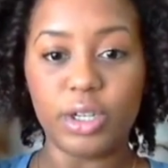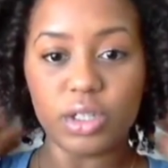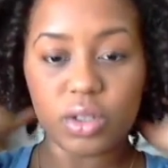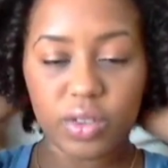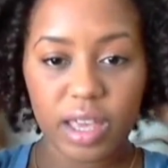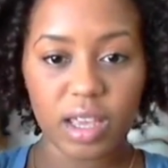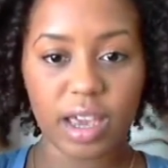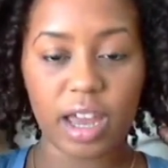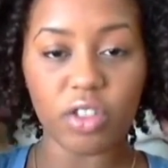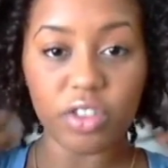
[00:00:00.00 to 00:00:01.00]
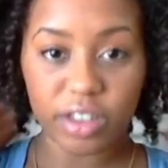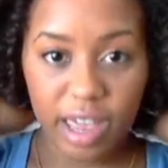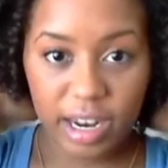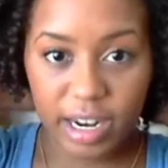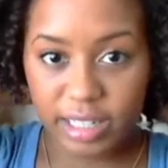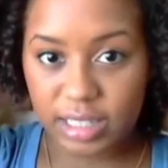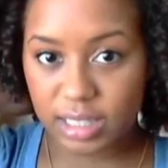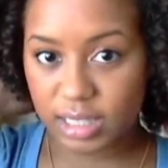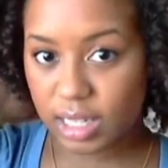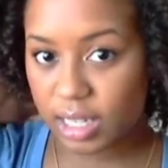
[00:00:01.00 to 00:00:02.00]
so they can kind of look at it and
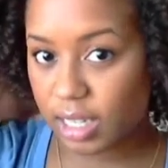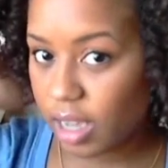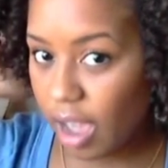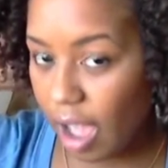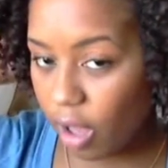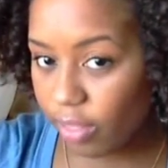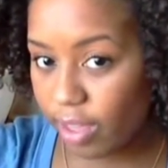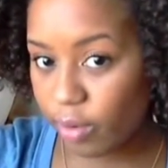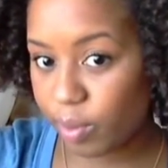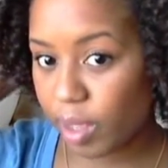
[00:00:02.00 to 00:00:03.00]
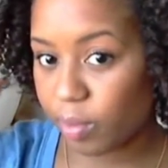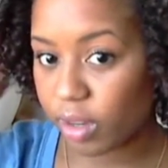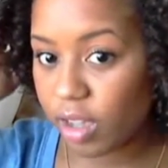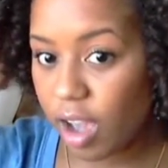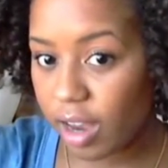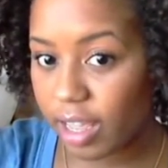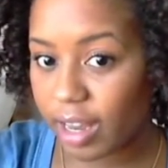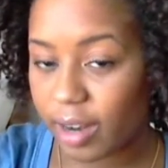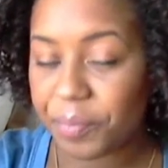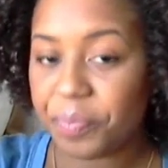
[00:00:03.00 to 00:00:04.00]
see how they would be able to cut it.